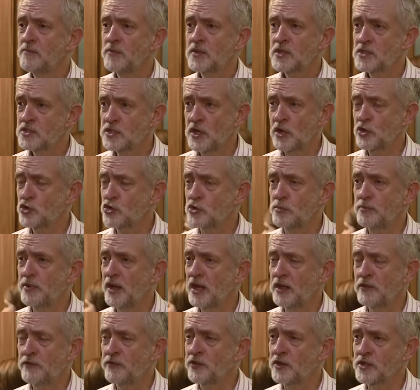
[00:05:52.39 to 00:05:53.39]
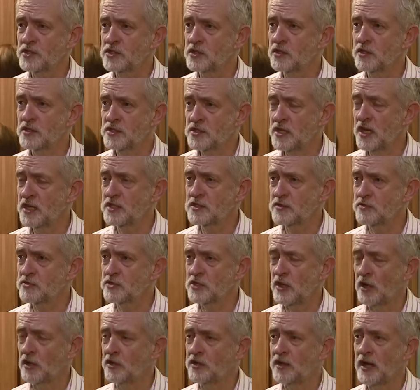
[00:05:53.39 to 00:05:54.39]
social benefits and the sense of
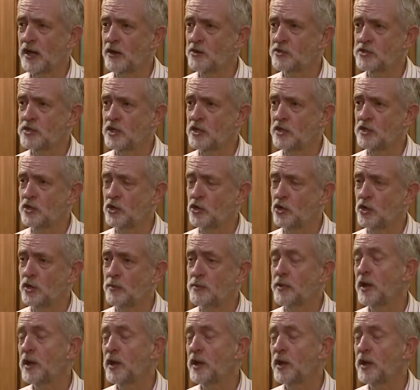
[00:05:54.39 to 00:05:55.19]
solidarity in Europe.